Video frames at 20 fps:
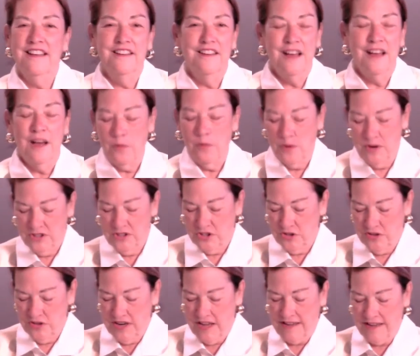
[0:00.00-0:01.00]
not what
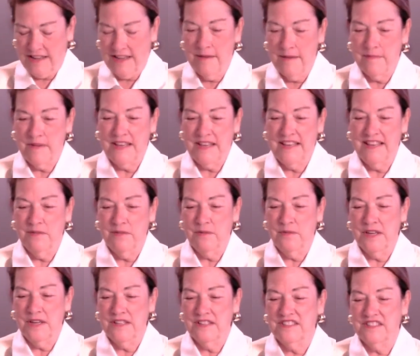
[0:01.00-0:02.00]
you're not coming in
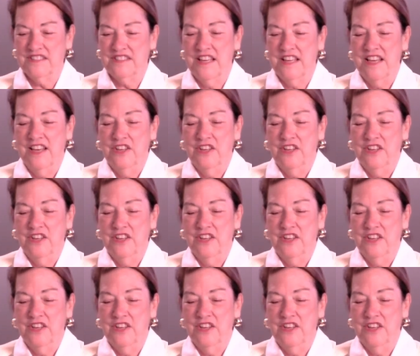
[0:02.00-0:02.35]
with.